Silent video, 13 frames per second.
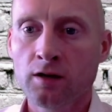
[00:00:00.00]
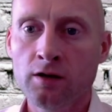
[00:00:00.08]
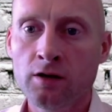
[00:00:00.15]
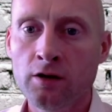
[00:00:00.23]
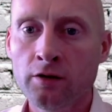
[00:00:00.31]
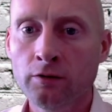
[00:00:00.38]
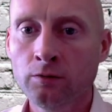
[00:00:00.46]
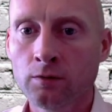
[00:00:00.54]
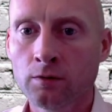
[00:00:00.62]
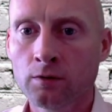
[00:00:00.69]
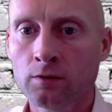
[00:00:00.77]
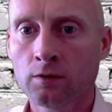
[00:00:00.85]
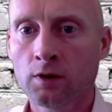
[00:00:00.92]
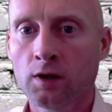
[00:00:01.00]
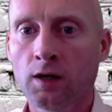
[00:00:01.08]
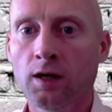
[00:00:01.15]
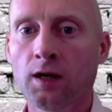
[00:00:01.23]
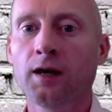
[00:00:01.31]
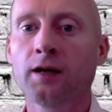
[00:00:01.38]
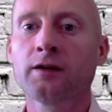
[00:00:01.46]
No.
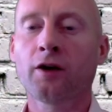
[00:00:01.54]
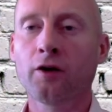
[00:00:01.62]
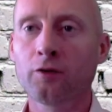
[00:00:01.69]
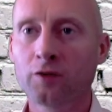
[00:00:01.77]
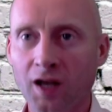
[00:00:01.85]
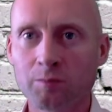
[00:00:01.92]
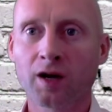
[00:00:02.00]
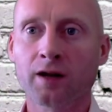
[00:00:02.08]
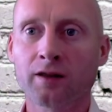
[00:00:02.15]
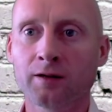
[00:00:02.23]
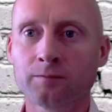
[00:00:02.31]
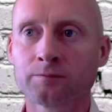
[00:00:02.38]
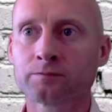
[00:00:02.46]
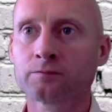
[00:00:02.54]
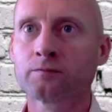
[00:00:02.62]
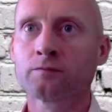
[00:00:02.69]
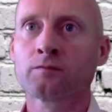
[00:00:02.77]
And OK, bye then.